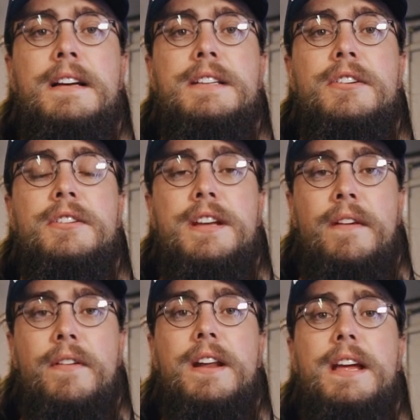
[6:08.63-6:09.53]
So
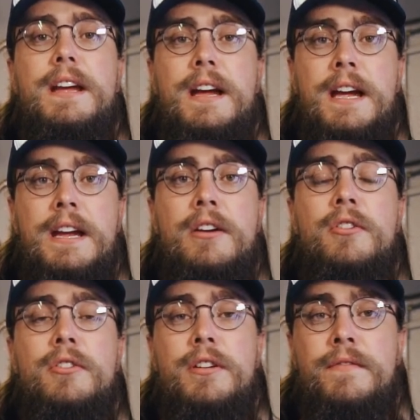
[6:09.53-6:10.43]
definitely a
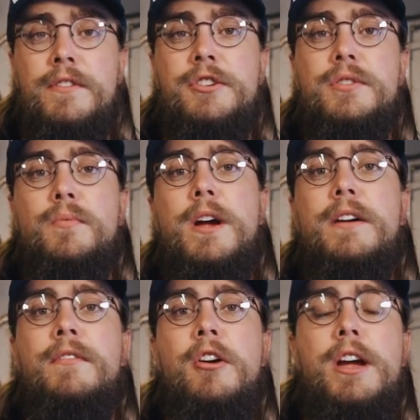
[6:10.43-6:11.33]
good efficient way
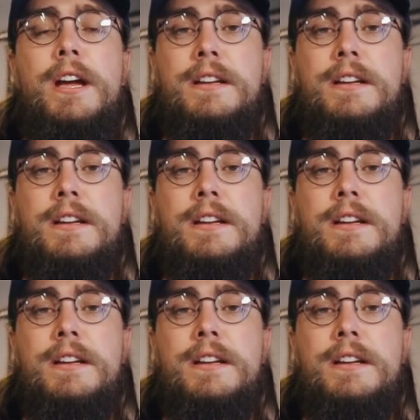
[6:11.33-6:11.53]
of going